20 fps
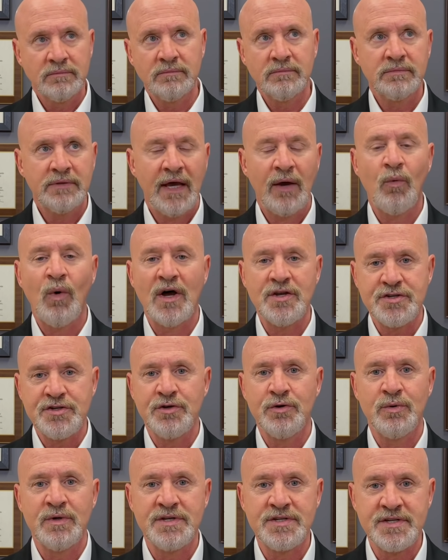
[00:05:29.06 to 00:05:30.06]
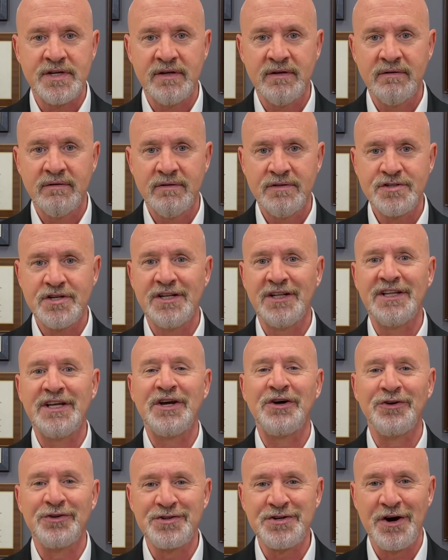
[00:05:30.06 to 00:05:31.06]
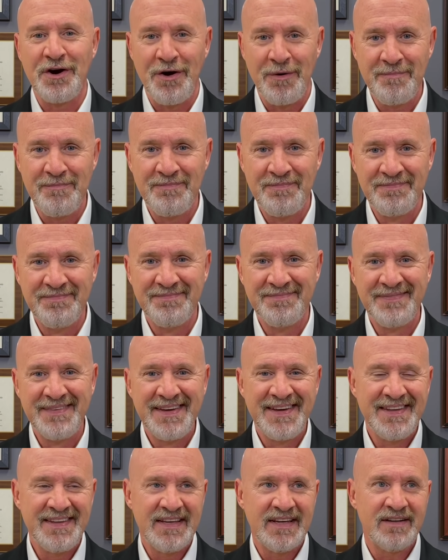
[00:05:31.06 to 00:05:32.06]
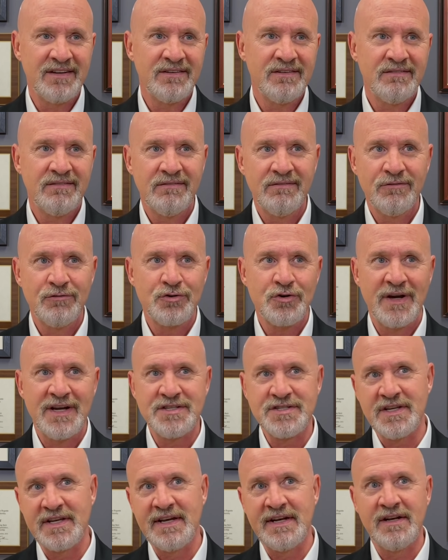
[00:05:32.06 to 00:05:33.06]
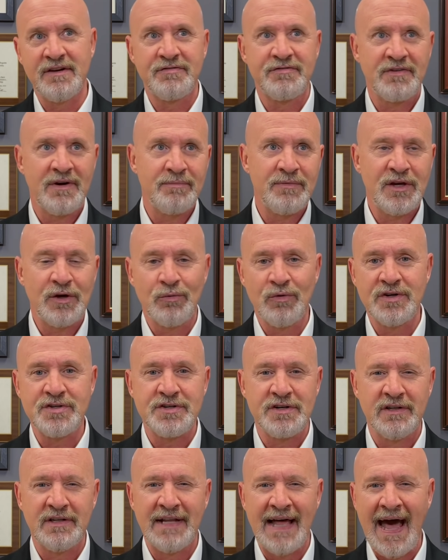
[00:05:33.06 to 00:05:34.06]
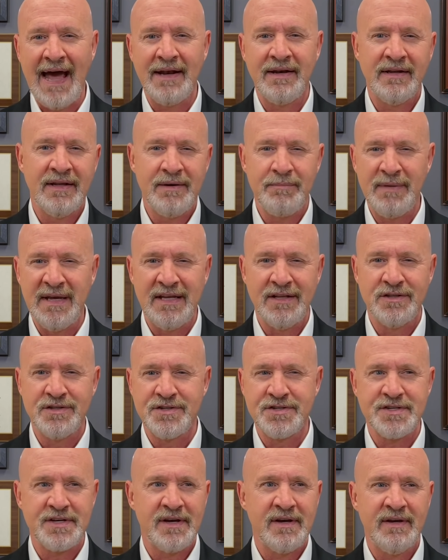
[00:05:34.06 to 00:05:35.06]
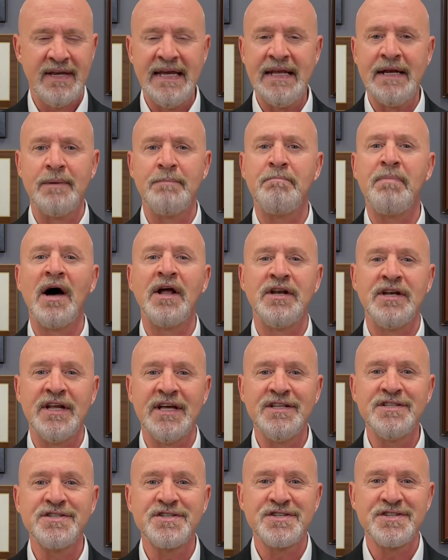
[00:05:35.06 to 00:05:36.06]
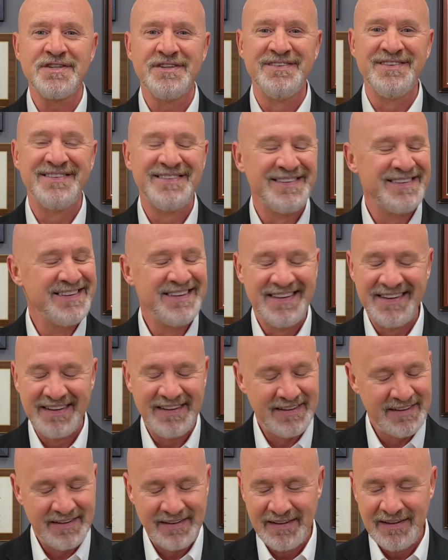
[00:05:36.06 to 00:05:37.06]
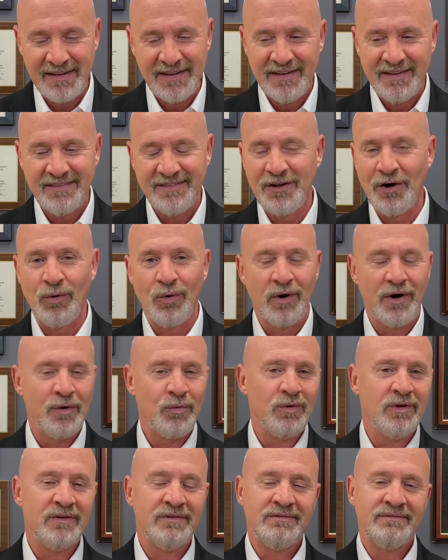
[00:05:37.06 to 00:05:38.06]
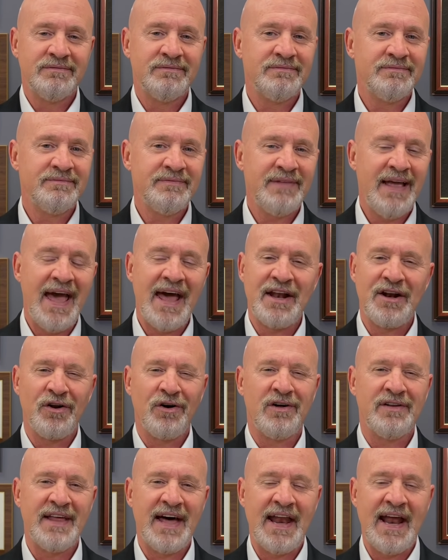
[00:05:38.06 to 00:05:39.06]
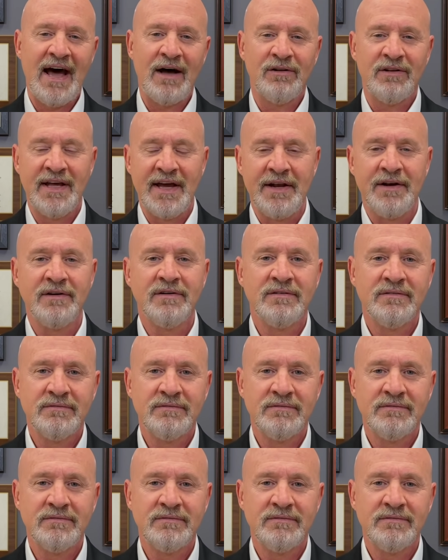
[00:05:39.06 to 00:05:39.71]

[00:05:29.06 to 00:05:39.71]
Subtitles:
Okay, wazoo is it's a legal term. Translated from the original Latin, it means in abundance. Don't worry, we'll edit all that out later.